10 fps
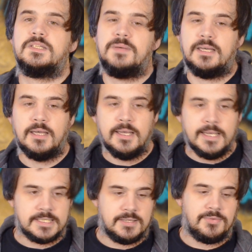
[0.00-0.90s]
this bit
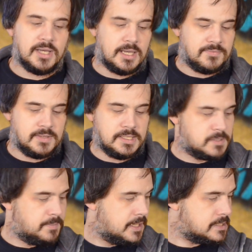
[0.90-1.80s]
is if you have the
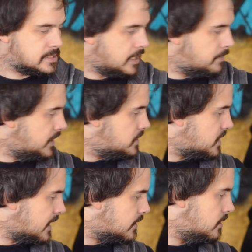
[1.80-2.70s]
spares AP
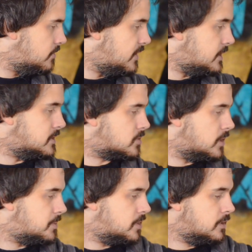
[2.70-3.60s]
jacket of any
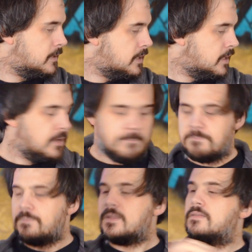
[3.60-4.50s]
description,
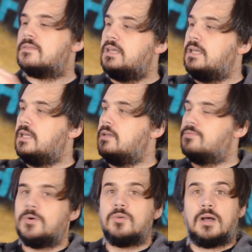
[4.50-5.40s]
the
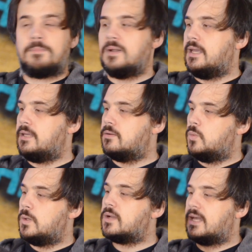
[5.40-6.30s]
forearm plate
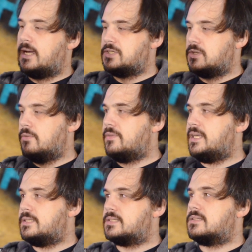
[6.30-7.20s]
will catch on
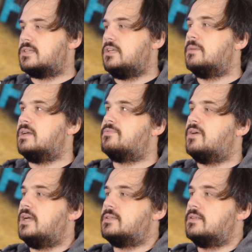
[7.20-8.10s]
these. So you might
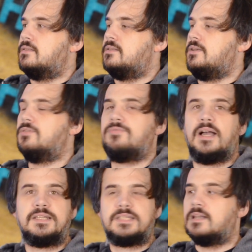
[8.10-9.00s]
find that you're
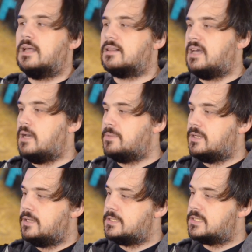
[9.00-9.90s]
fighting like that
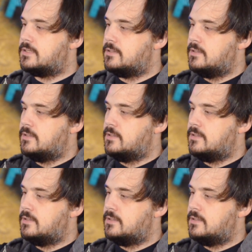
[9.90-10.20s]
because